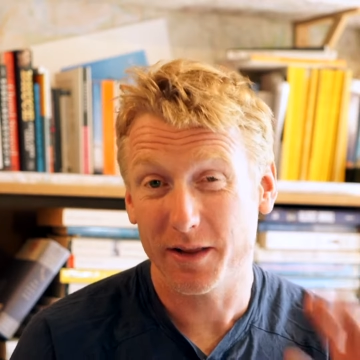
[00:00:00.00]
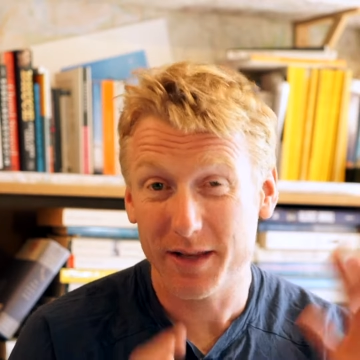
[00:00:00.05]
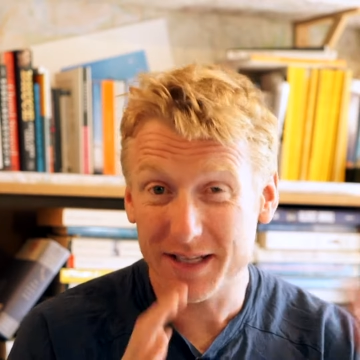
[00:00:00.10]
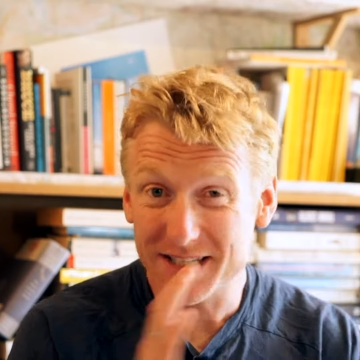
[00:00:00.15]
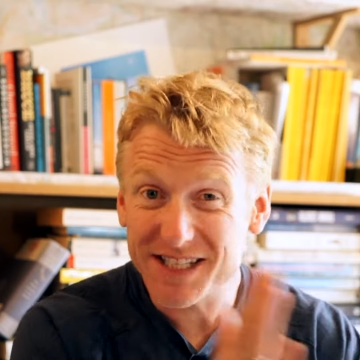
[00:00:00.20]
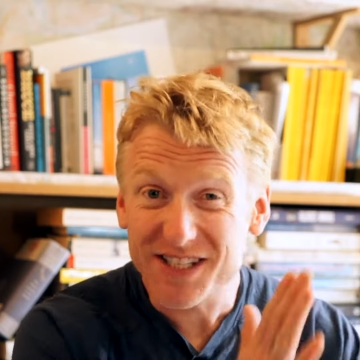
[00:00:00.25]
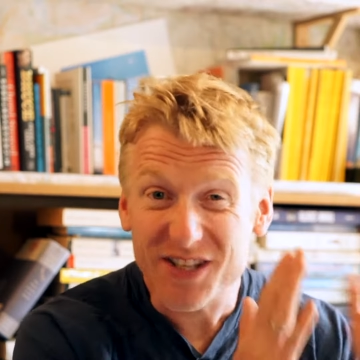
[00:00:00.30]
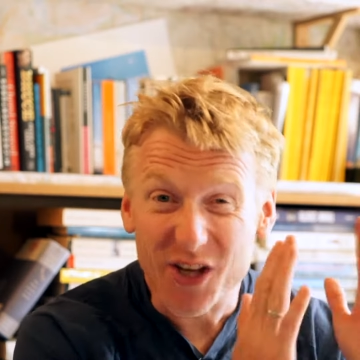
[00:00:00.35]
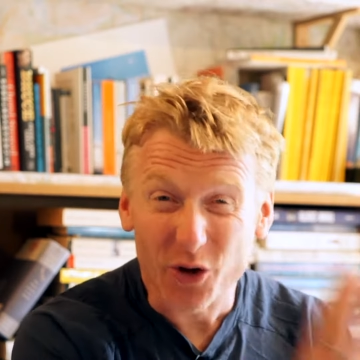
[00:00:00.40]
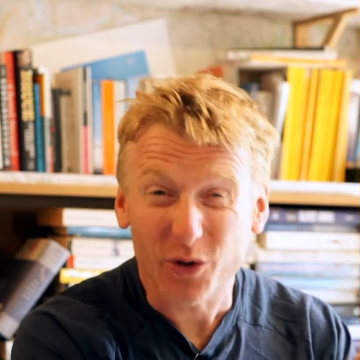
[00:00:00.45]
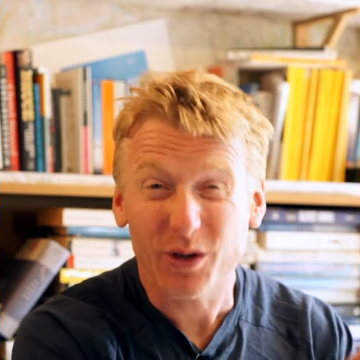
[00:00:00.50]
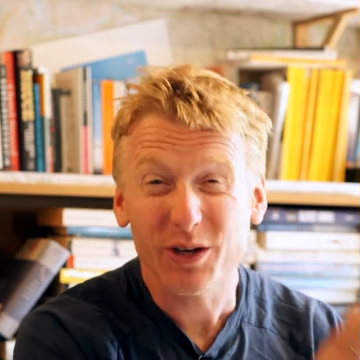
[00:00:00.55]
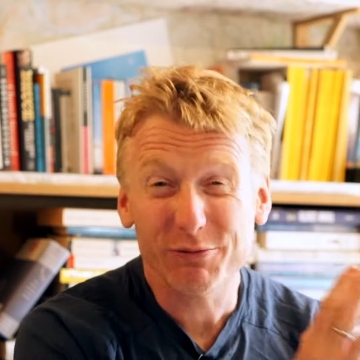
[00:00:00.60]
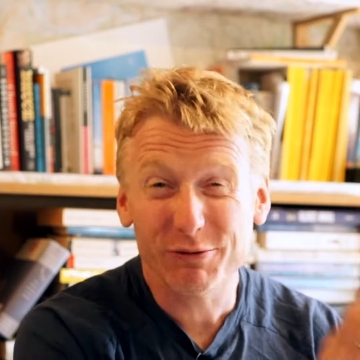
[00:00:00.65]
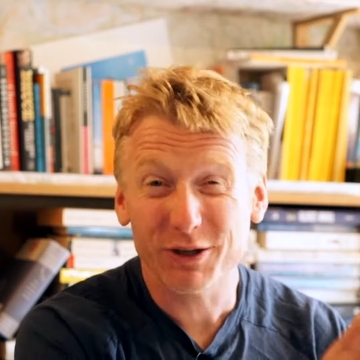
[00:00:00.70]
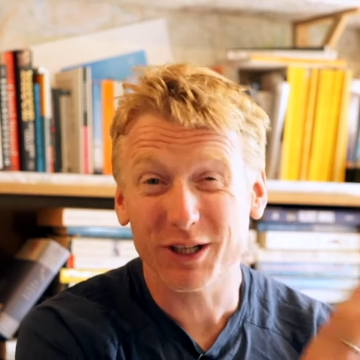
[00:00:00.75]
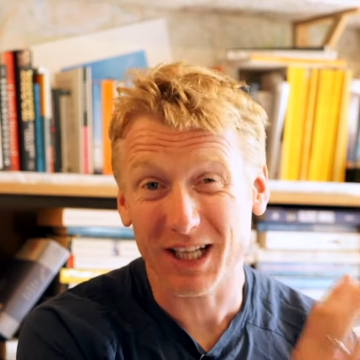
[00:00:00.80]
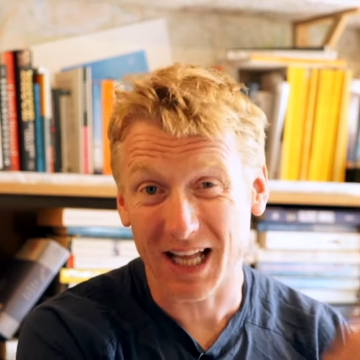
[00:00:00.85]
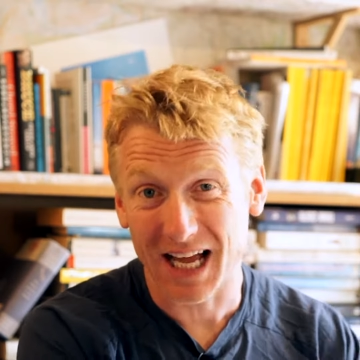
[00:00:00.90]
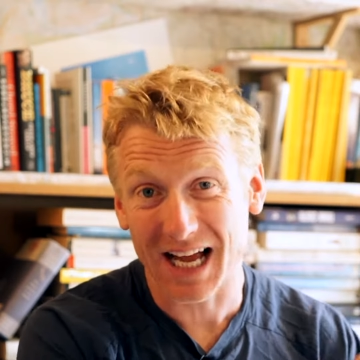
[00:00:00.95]
This is the only
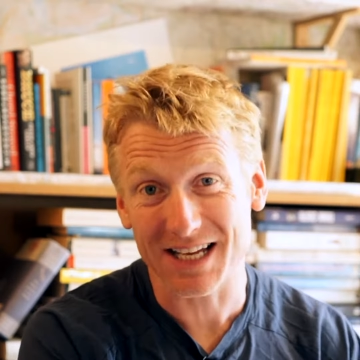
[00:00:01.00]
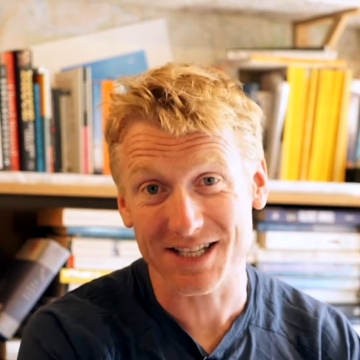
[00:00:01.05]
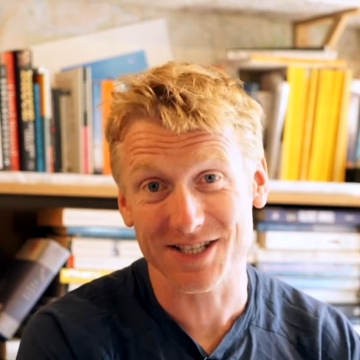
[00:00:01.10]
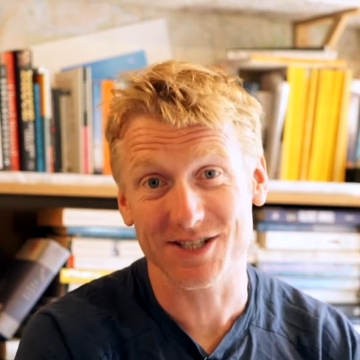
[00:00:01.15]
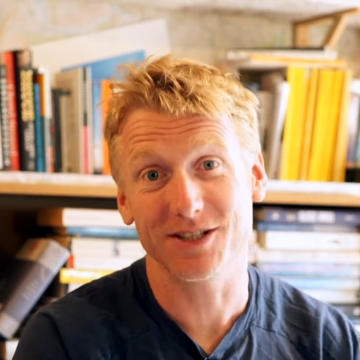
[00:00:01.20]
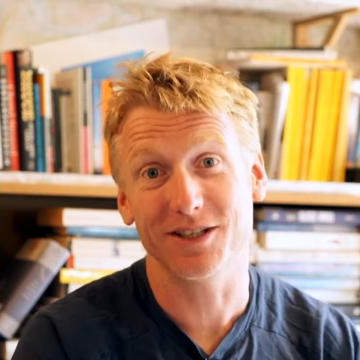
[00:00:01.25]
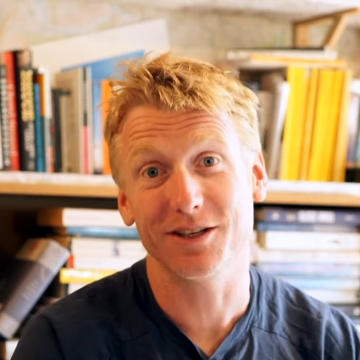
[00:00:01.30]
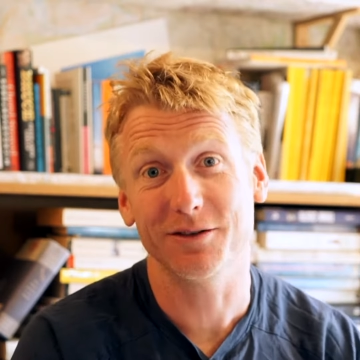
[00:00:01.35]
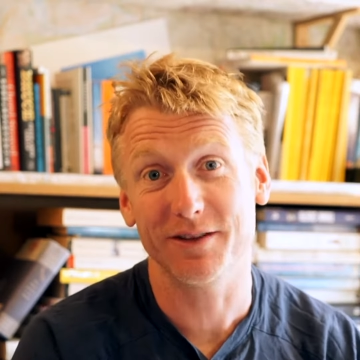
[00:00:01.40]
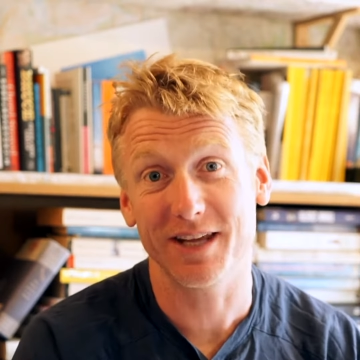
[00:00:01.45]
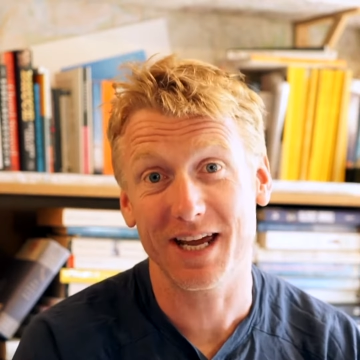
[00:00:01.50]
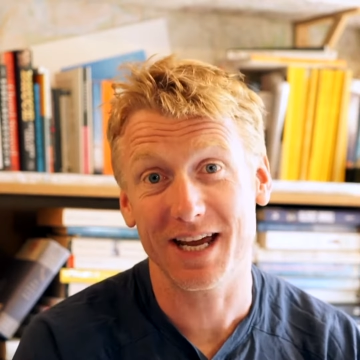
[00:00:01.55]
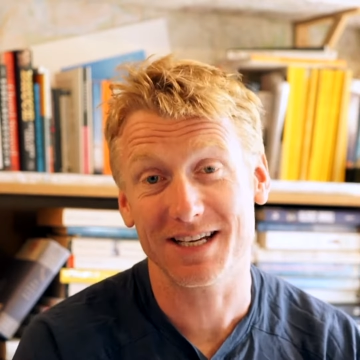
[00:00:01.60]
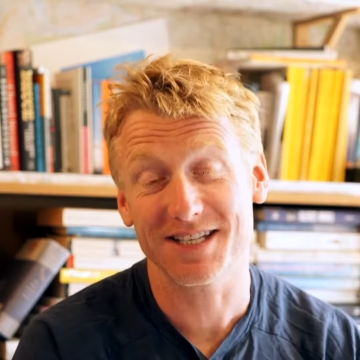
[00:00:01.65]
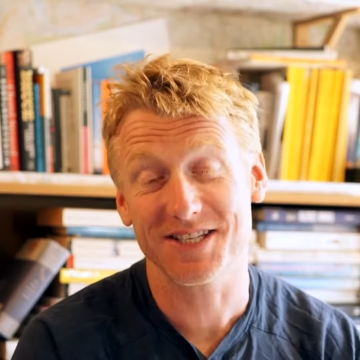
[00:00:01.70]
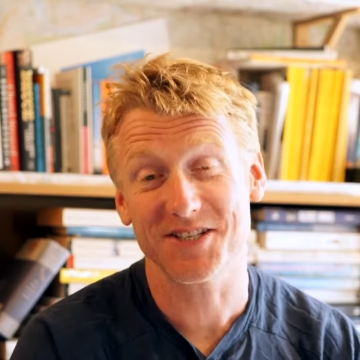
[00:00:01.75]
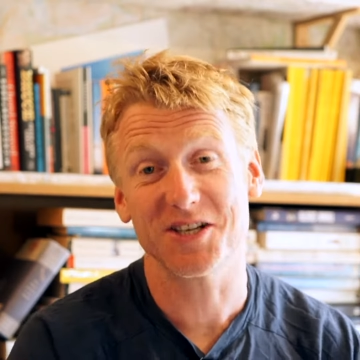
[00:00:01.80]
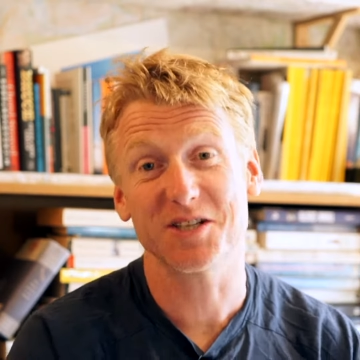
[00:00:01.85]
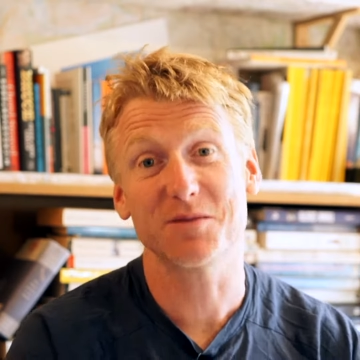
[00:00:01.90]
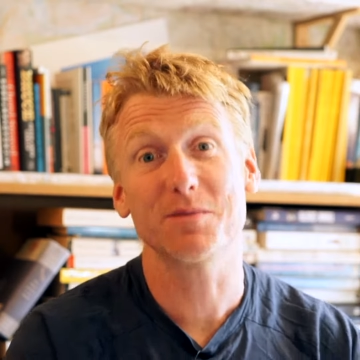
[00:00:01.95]
real hassle of the exercise,